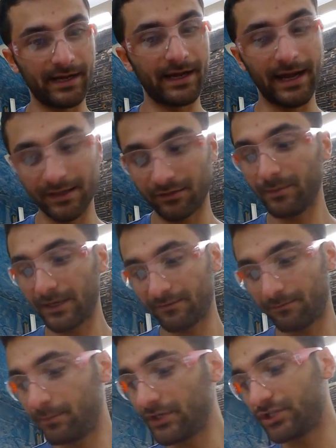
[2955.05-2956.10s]
there have been a
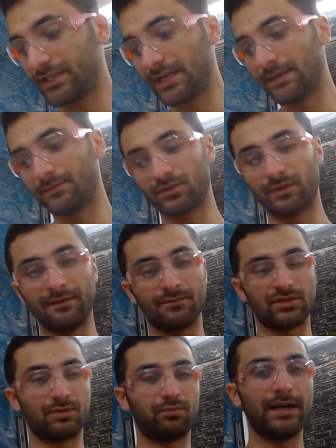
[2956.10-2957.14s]
bunch of times where I'm
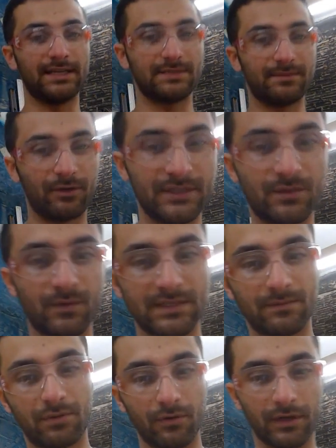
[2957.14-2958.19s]
surprised my wrist wasn't
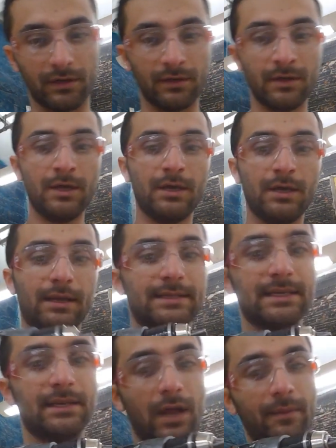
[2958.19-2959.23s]
broken. Because
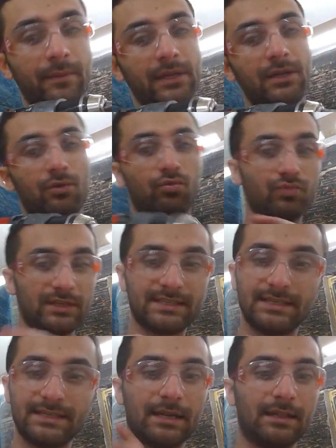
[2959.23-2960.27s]
this thing's
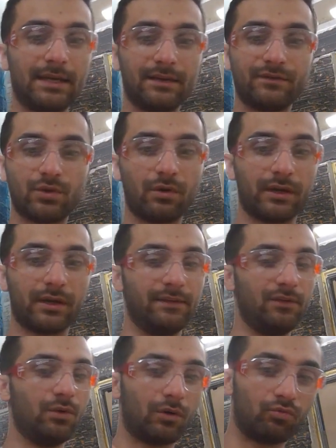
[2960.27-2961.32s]
got a lot of torque, and if
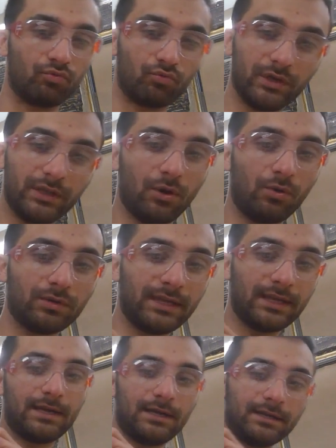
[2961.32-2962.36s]
you aren't really holding it
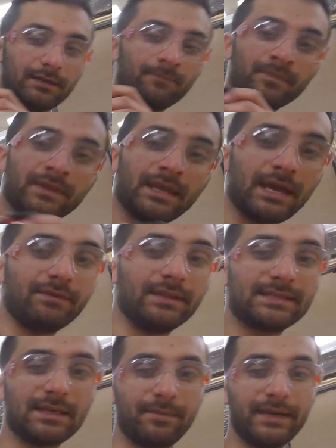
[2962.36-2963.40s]
on and having this
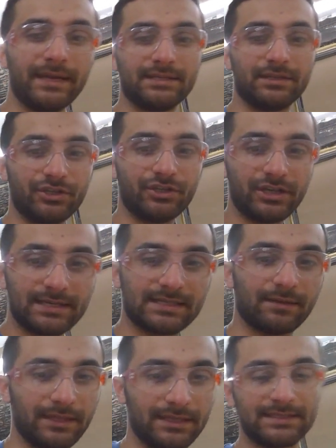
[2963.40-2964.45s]
up against your chest,
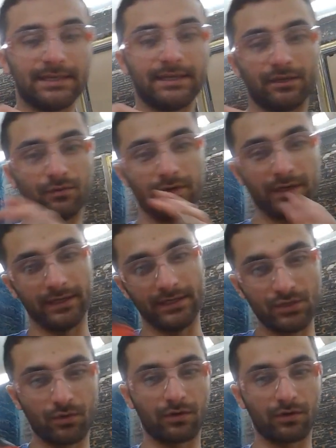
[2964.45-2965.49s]
this thing can really
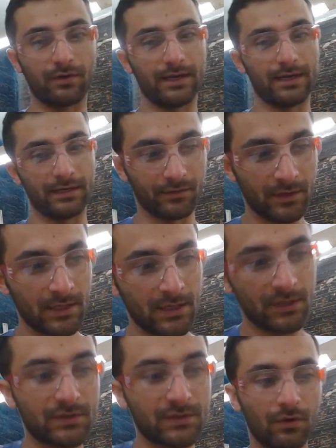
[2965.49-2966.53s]
torque right on you.
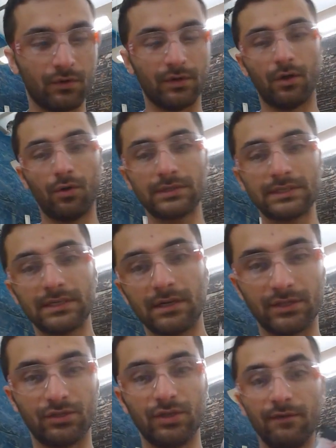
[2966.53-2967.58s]
So a hole
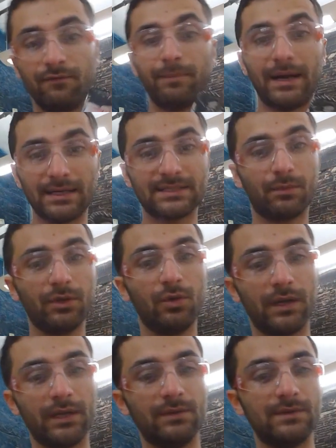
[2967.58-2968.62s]
saw, if possible, you want
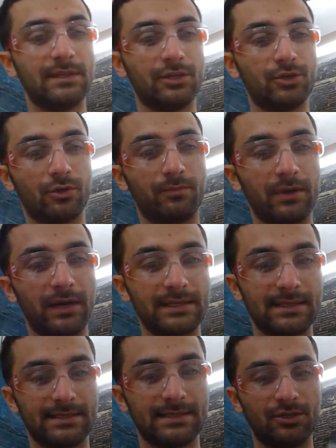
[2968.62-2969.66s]
to use in the drill press,
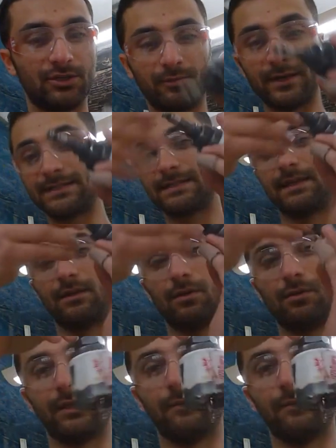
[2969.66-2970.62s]
because the drill press is going to hold it